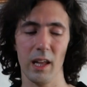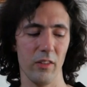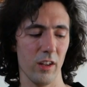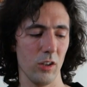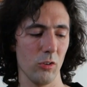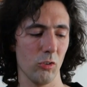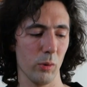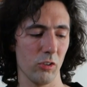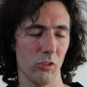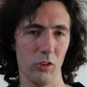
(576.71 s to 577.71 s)
and then you
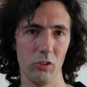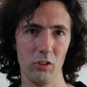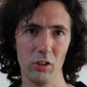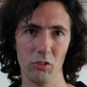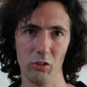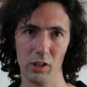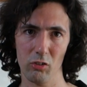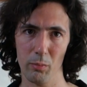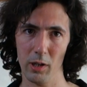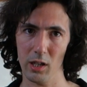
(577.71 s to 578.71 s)
switch to the G string
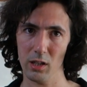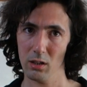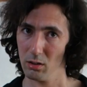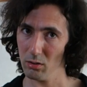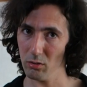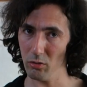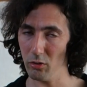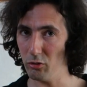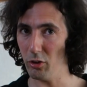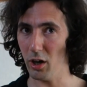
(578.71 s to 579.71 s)
to play
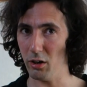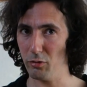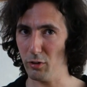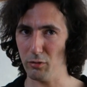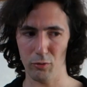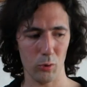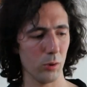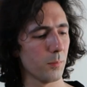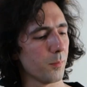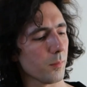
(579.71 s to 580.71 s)
the da at fret
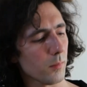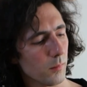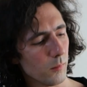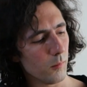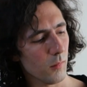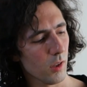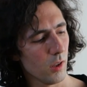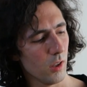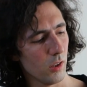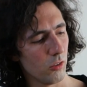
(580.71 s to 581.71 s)

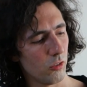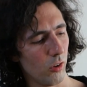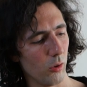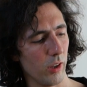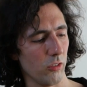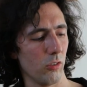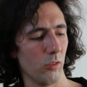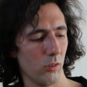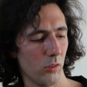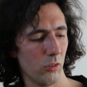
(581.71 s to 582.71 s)
4. So that's
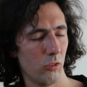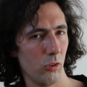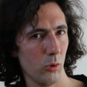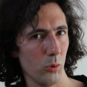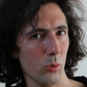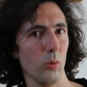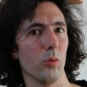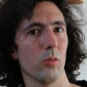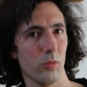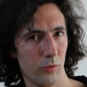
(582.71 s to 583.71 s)
2,
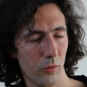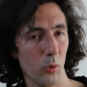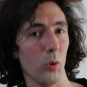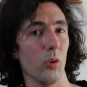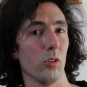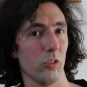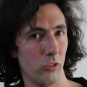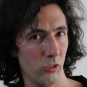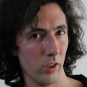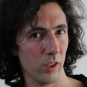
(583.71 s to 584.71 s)
4,
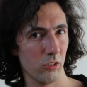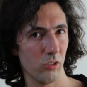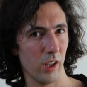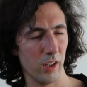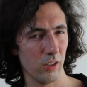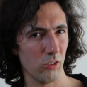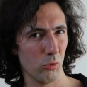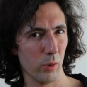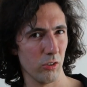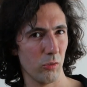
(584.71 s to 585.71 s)
6, and then
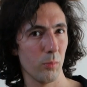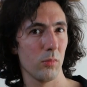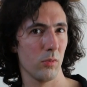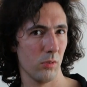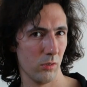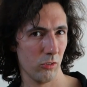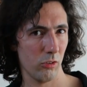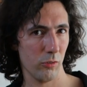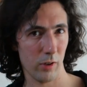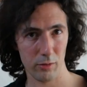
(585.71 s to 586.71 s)
switch to
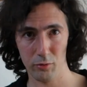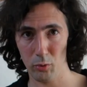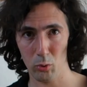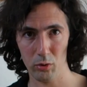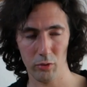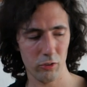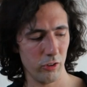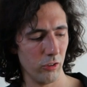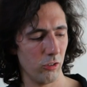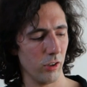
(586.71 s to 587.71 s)
fret 4 of the
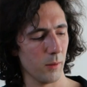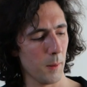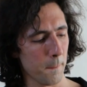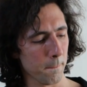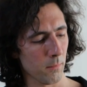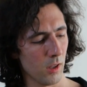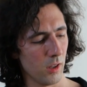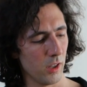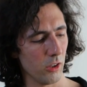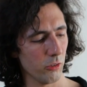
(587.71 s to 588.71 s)
G
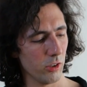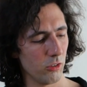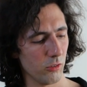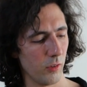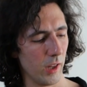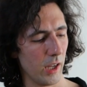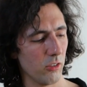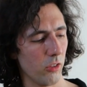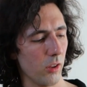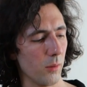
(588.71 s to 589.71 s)
string. Now the reason for that
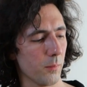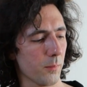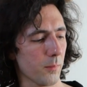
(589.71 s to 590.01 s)
is that